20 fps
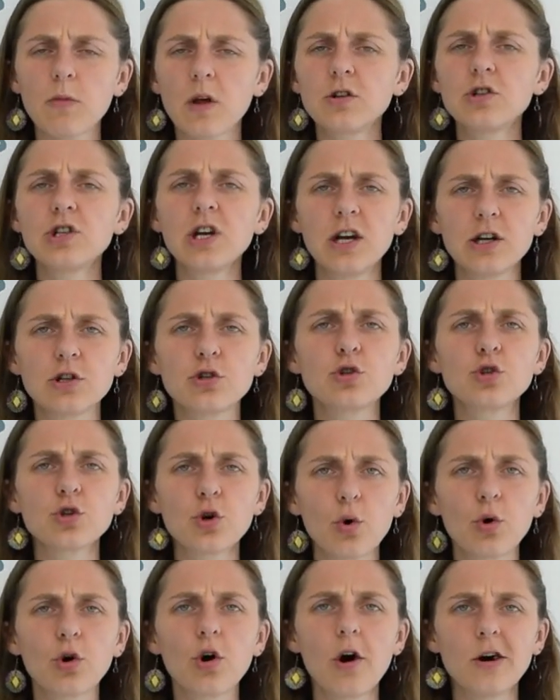Tastes
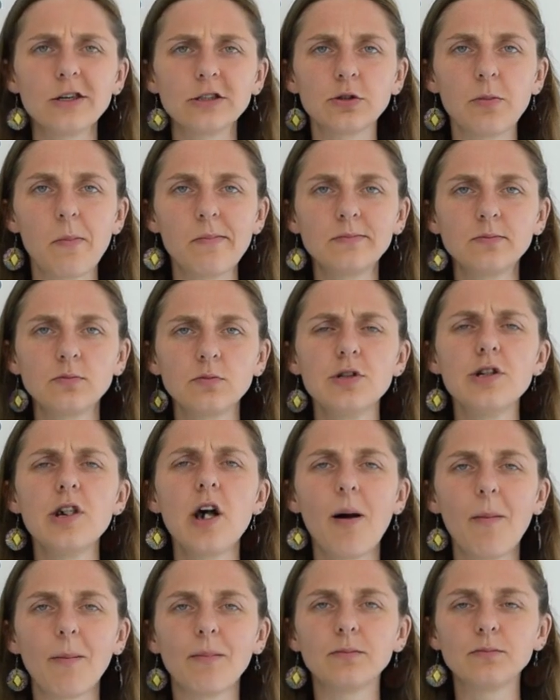so good.
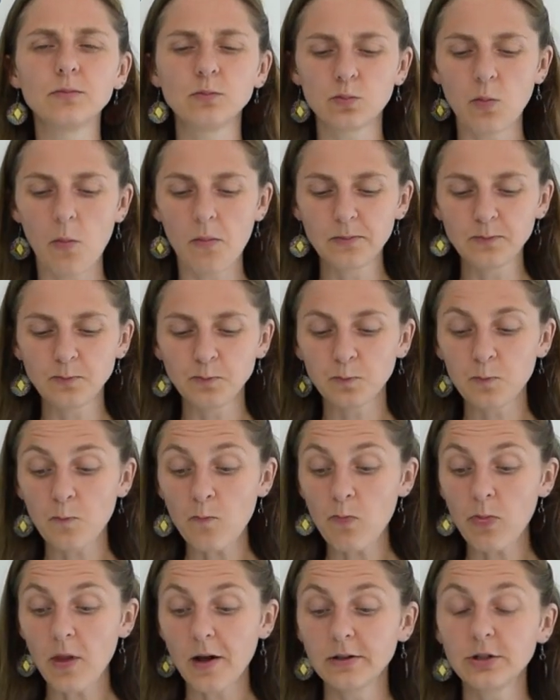Yum.
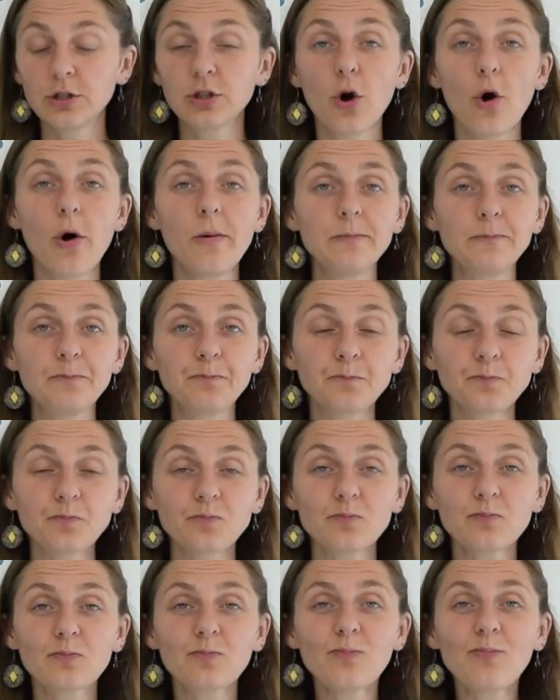So
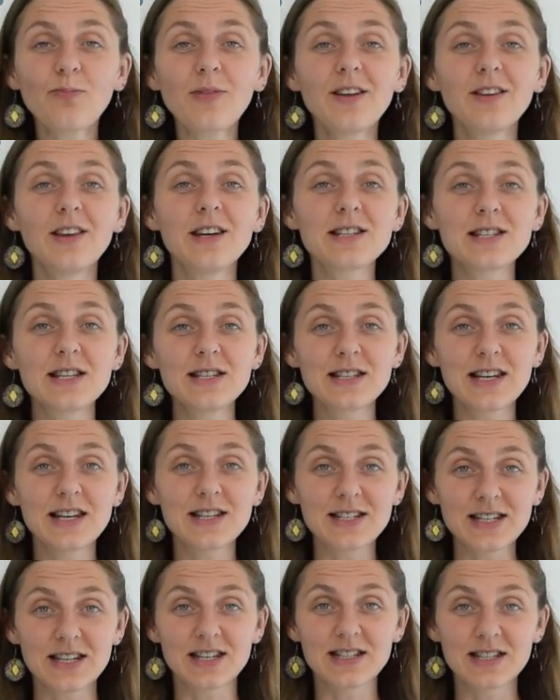this is a
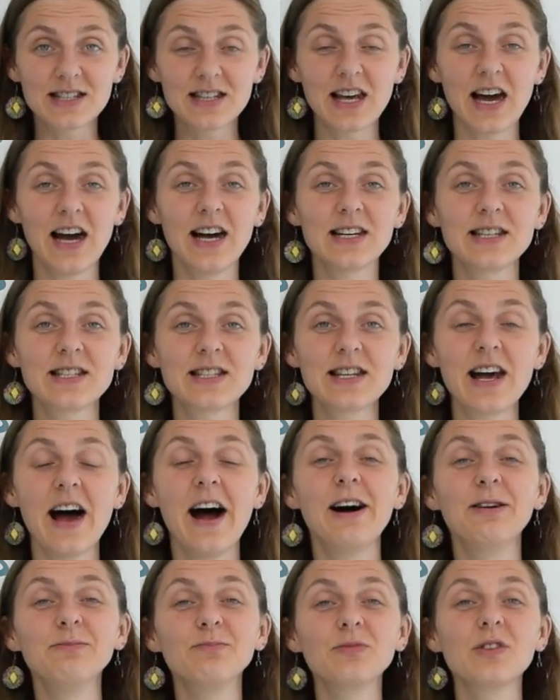success.
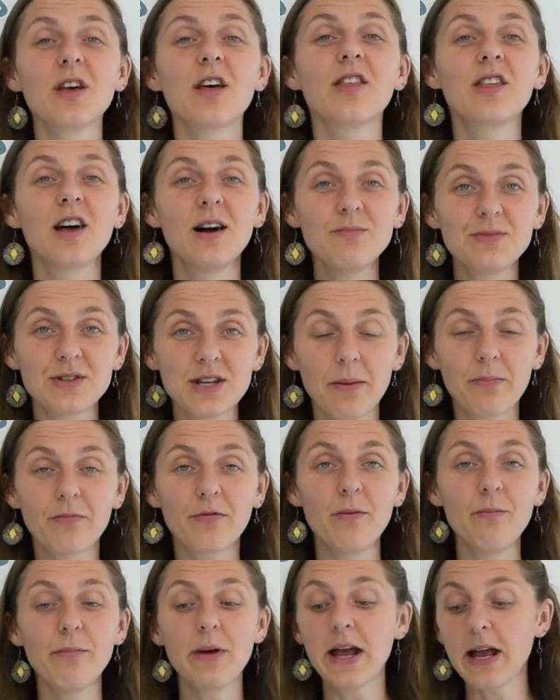Thumbs up
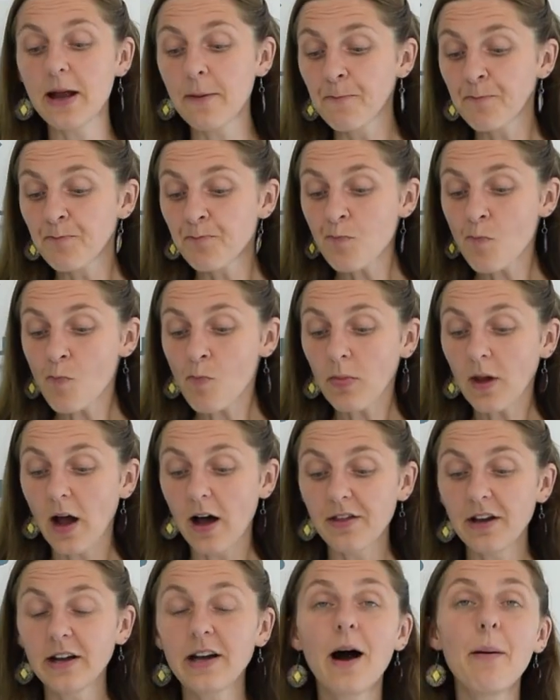from me.
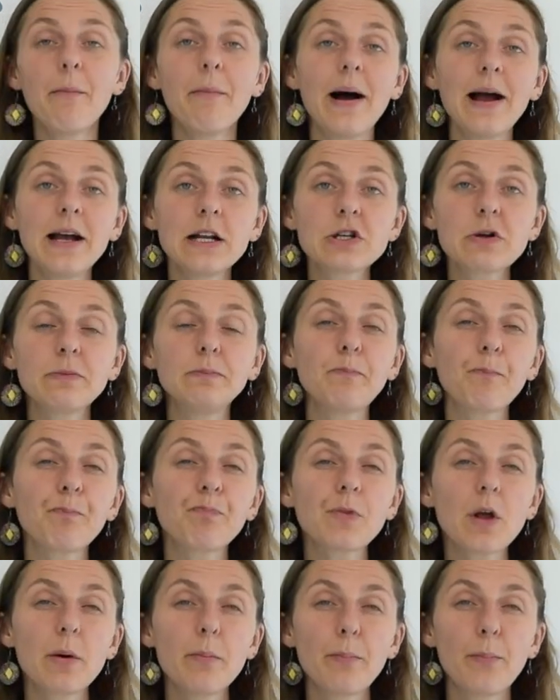I think I might
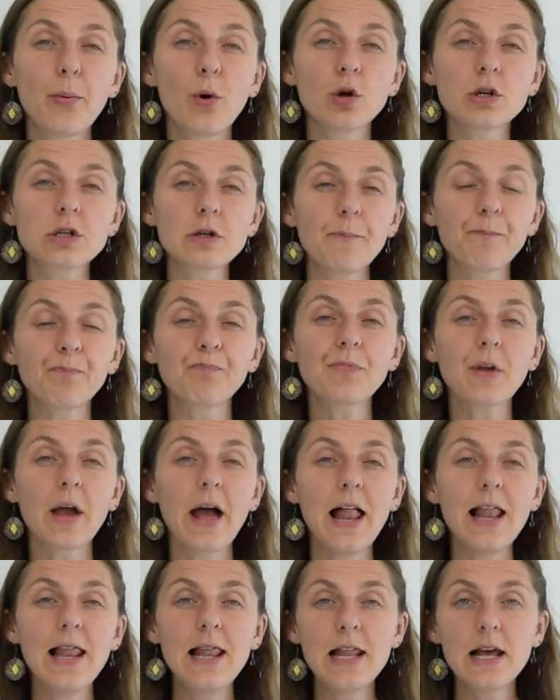put
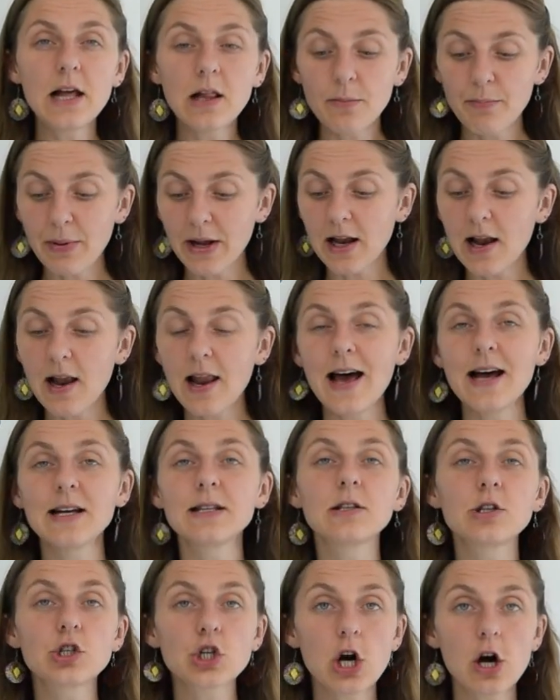a little bit
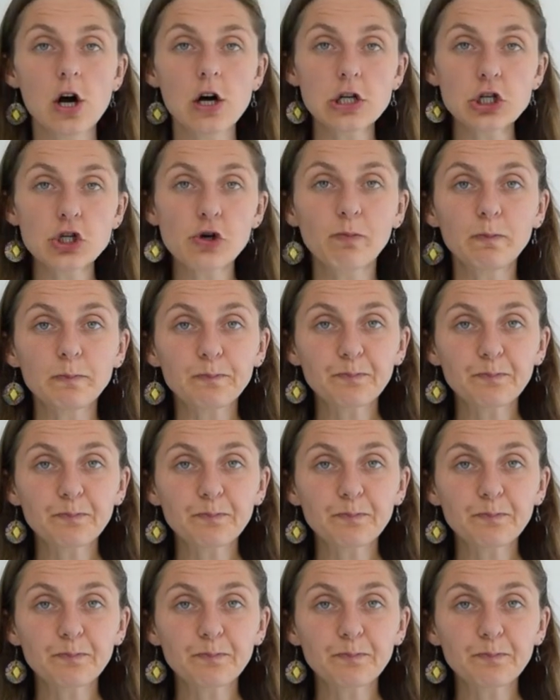less starch,